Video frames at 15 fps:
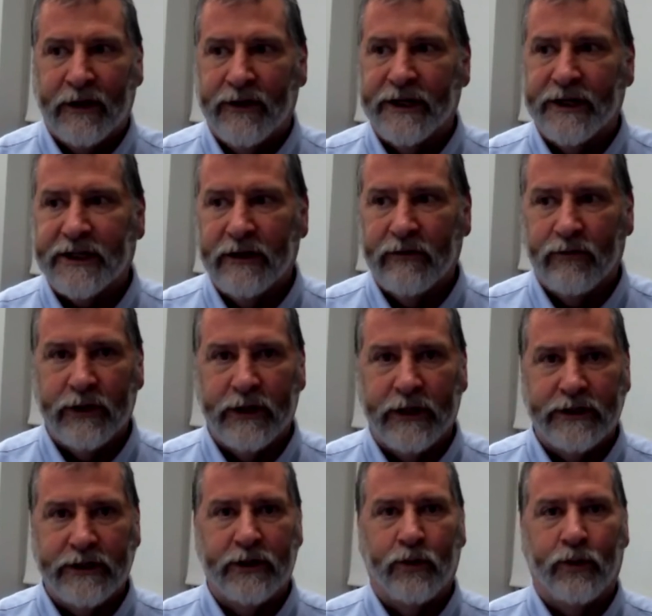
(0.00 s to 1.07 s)
this can really
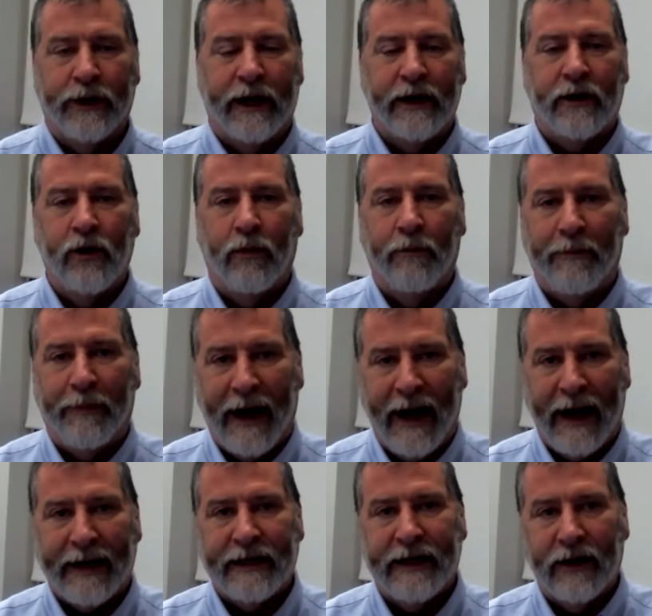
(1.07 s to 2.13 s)
do. When I go
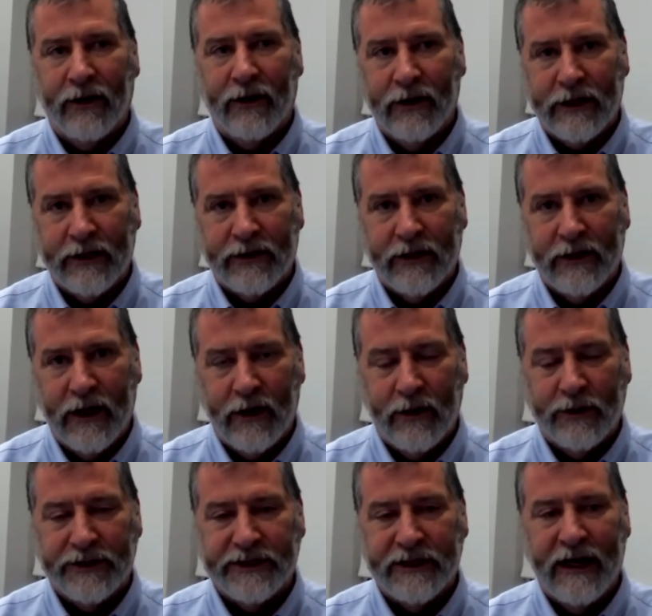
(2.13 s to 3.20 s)
back and I look at the
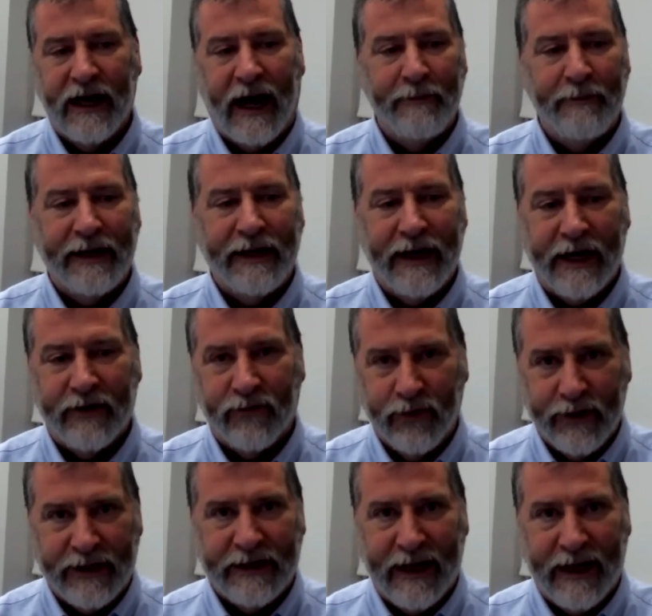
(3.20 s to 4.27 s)
notes, I may not have
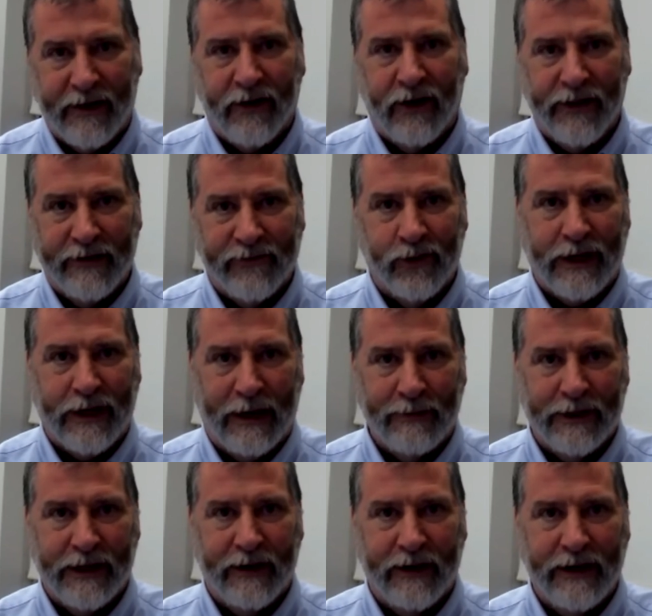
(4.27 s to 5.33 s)
written down all that
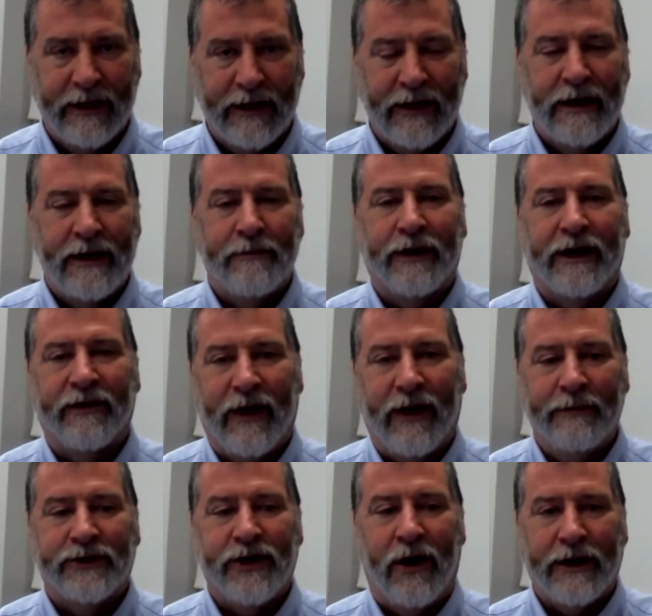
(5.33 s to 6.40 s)
vocabulary, but if
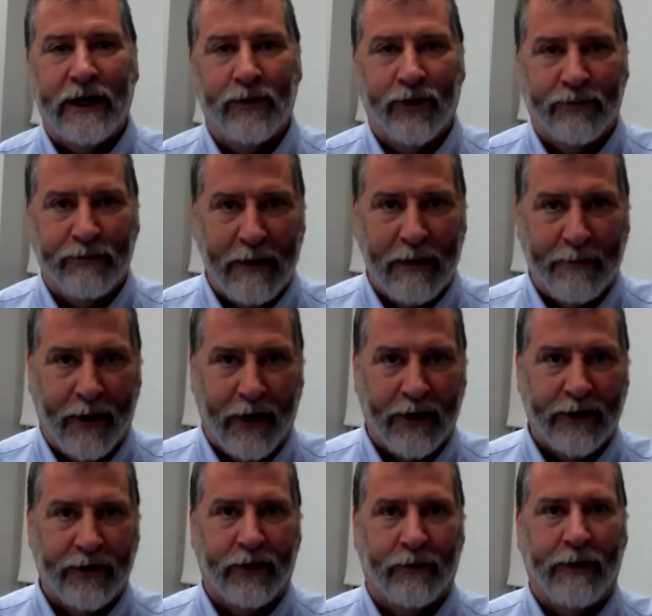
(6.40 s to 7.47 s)
I'm talking with my
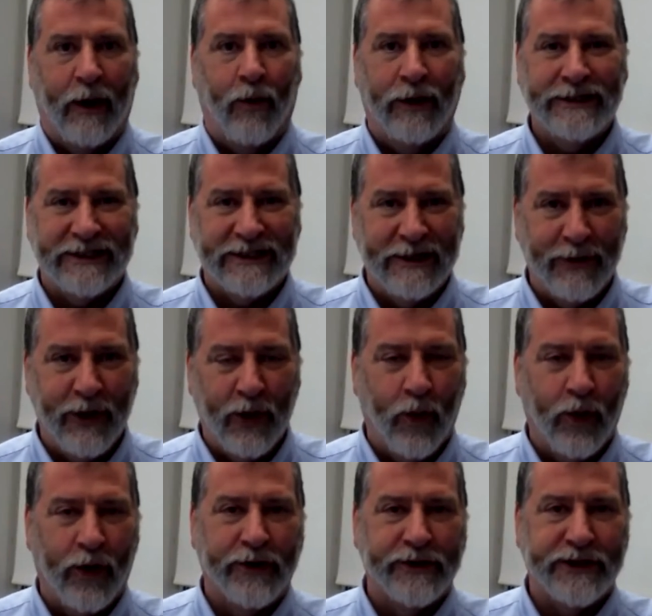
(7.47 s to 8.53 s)
partner about what's some of the
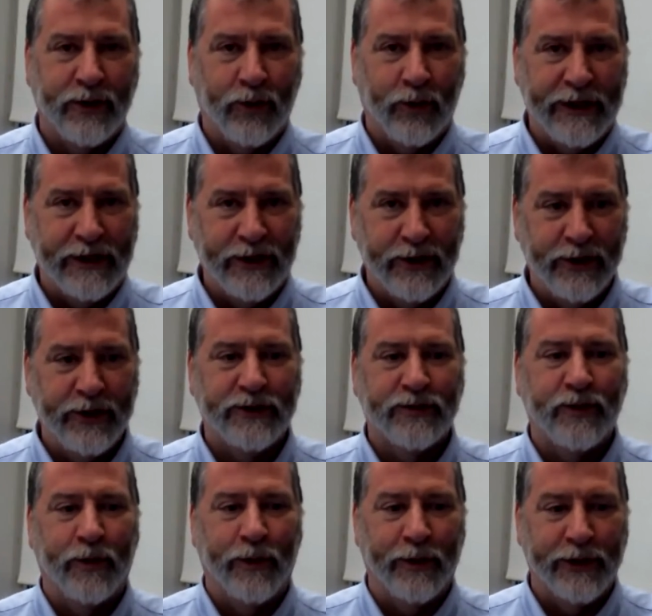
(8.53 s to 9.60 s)
words that we used
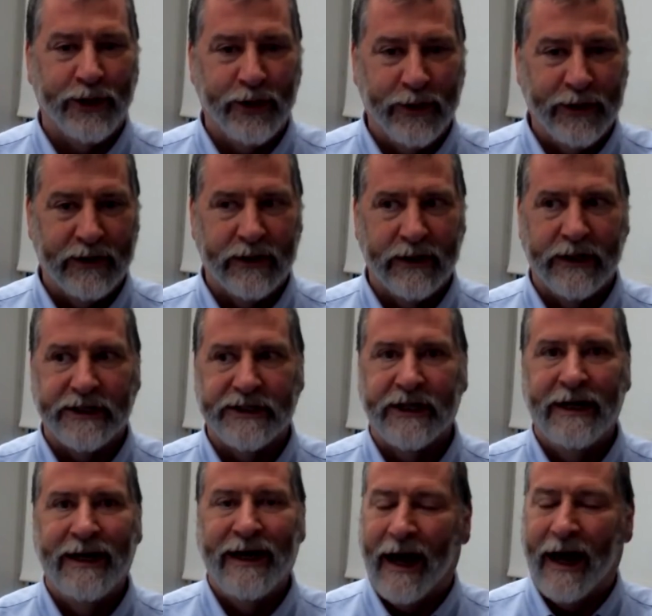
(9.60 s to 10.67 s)
when we were doing this,
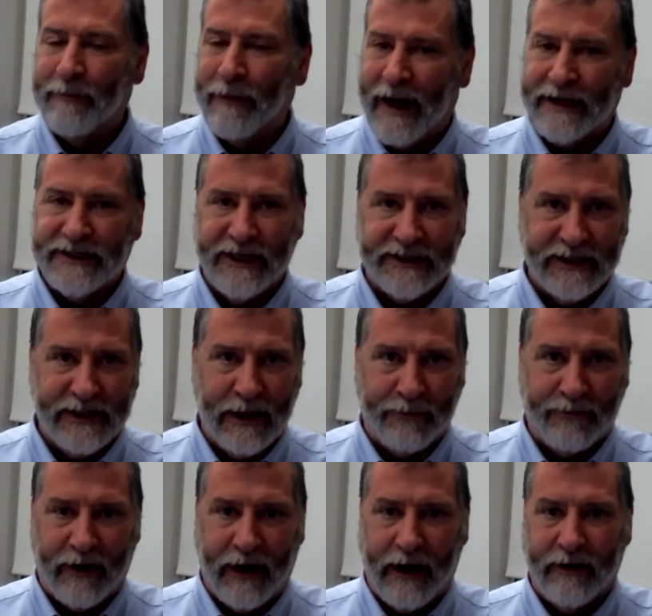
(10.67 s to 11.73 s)
I'm accessing that
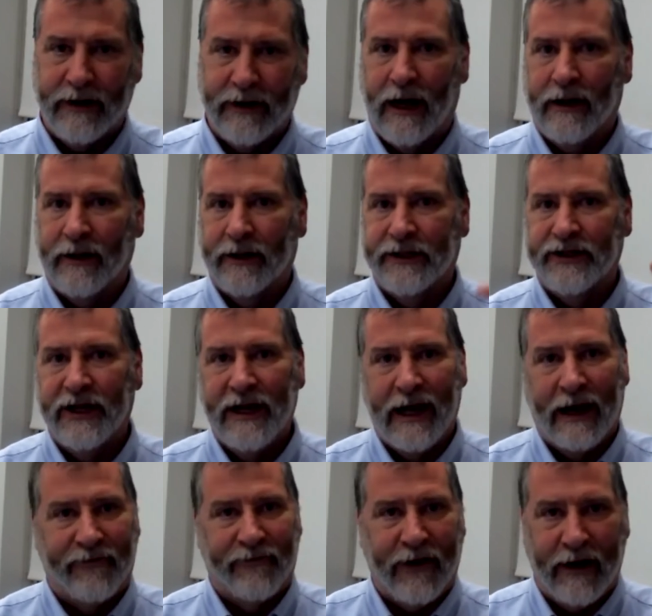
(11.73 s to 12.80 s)
prior knowledge,
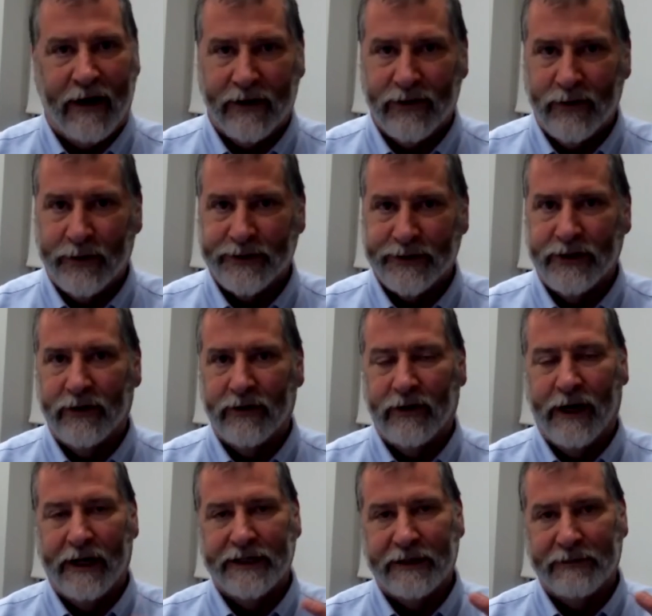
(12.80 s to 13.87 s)
I'm firing those
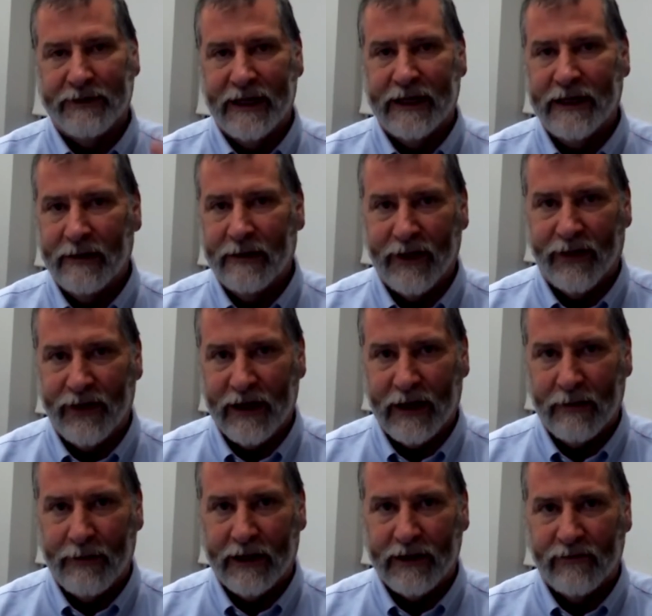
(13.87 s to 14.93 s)
neurons, I'm getting them to think
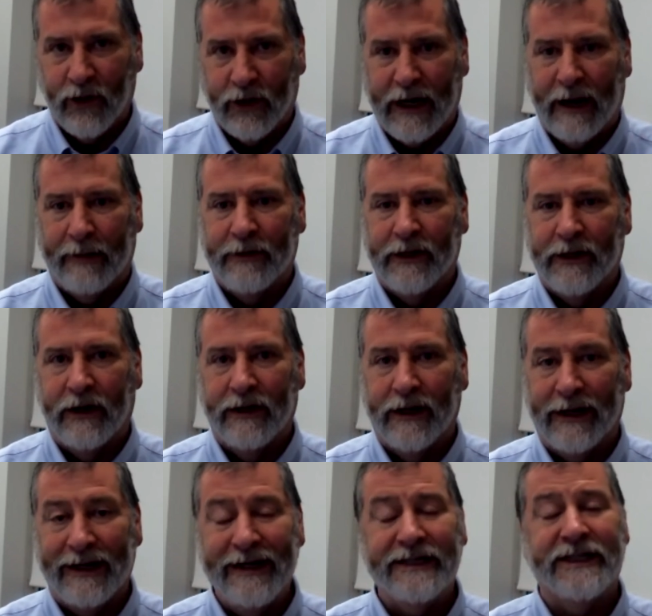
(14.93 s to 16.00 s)
about the vocabulary that at
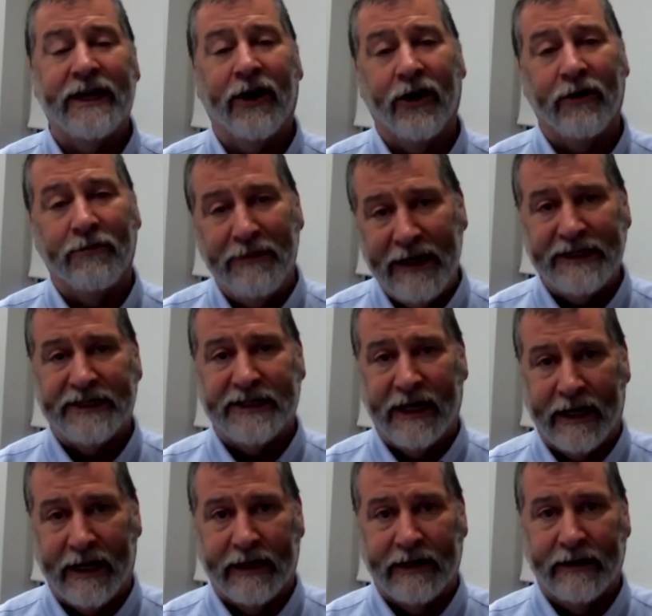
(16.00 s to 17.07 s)
least they heard me
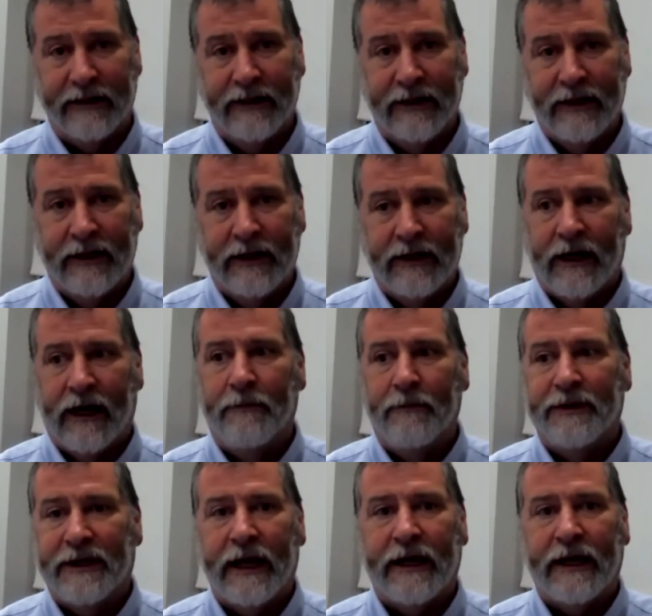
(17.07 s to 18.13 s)
saying, um,
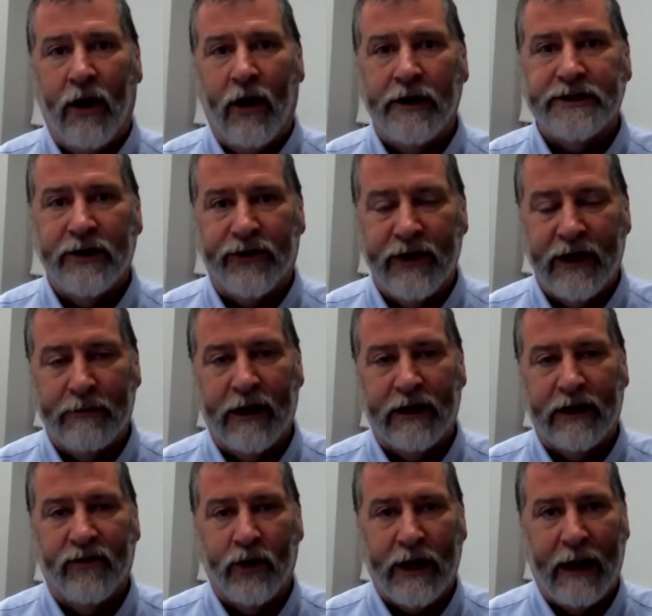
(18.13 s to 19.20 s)
but they can also think about
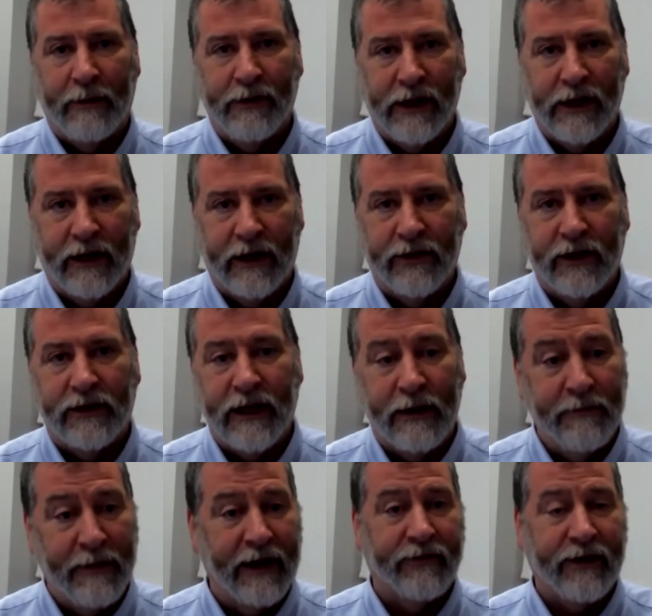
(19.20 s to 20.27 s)
the vocabulary that they
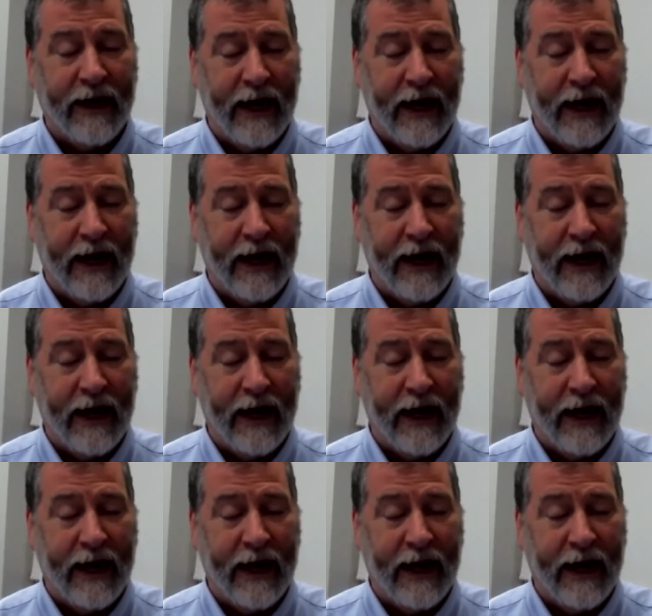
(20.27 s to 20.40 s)
may have